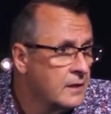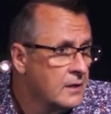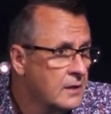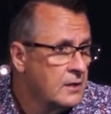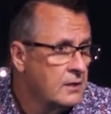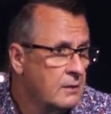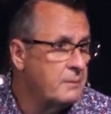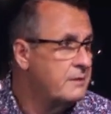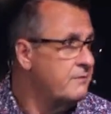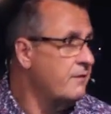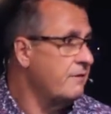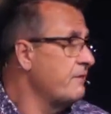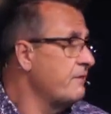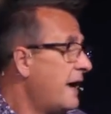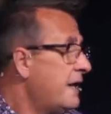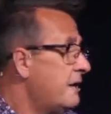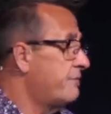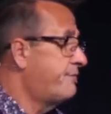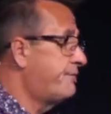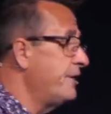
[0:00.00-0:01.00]
How many of you ever had a
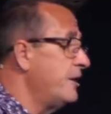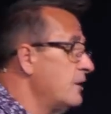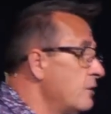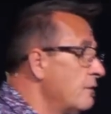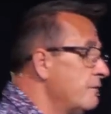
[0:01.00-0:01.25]
fear of a